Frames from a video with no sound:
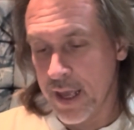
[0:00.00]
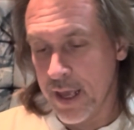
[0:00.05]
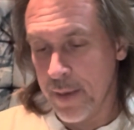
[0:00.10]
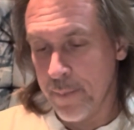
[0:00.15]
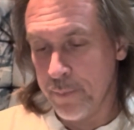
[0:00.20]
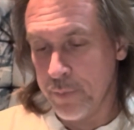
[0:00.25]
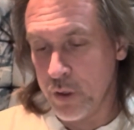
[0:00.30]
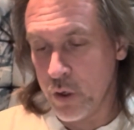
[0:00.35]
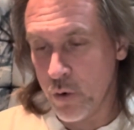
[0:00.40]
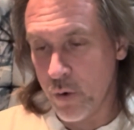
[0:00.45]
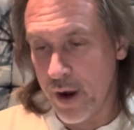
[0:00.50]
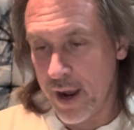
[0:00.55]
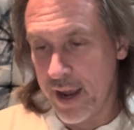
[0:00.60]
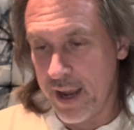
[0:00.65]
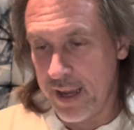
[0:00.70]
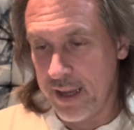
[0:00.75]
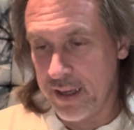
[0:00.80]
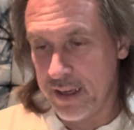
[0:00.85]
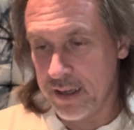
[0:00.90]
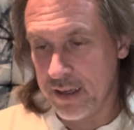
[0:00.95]

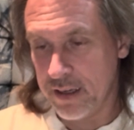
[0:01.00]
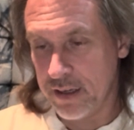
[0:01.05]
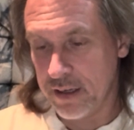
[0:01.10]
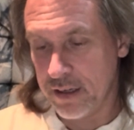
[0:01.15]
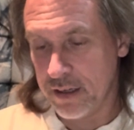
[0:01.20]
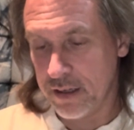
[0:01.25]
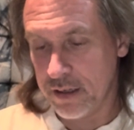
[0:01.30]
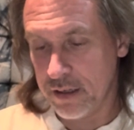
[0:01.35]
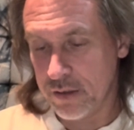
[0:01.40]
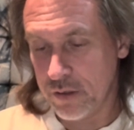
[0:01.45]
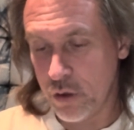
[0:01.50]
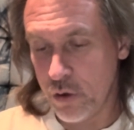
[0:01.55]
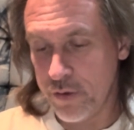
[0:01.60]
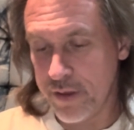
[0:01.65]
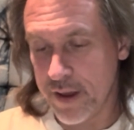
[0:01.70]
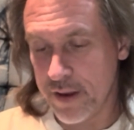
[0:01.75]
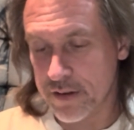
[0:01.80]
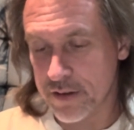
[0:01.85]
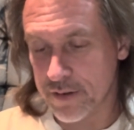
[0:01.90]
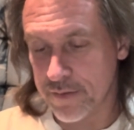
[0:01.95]
Blu-ray,
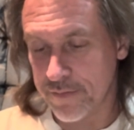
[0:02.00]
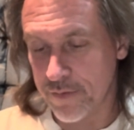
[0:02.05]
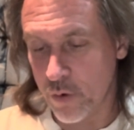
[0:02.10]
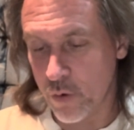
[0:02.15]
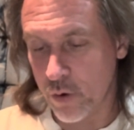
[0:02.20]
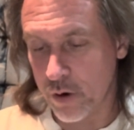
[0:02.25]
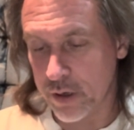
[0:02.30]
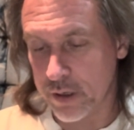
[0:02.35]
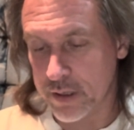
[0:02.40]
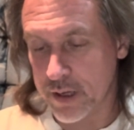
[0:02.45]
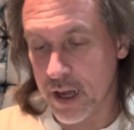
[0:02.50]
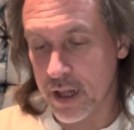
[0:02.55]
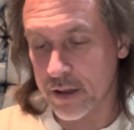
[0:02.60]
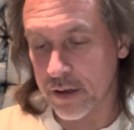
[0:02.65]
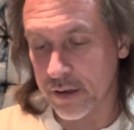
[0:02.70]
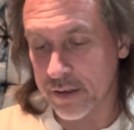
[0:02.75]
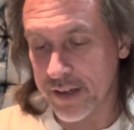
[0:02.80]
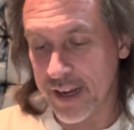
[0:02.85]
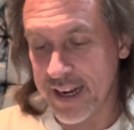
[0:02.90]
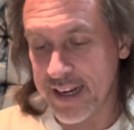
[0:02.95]
2004,
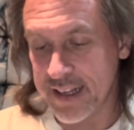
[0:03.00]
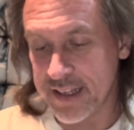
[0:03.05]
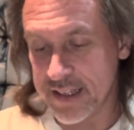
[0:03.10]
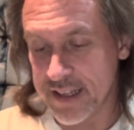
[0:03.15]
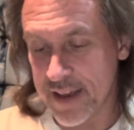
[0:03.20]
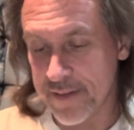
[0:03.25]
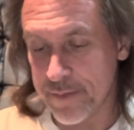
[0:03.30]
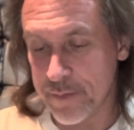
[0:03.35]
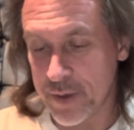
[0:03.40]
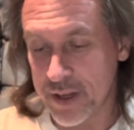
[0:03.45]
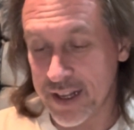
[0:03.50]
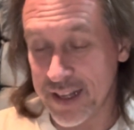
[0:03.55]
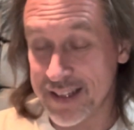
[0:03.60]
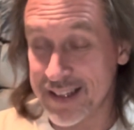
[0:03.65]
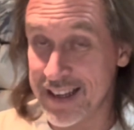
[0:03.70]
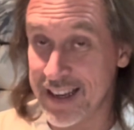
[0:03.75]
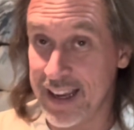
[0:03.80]
color, 97 minutes,